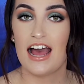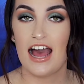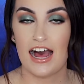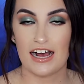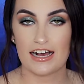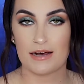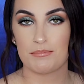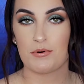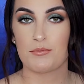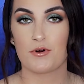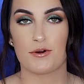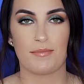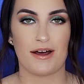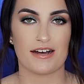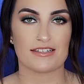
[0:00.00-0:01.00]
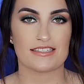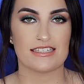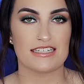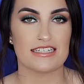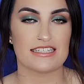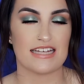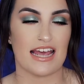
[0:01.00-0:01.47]
a couple more
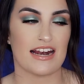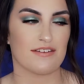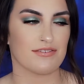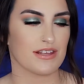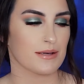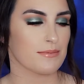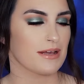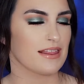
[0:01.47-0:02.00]
boxes and I feel like my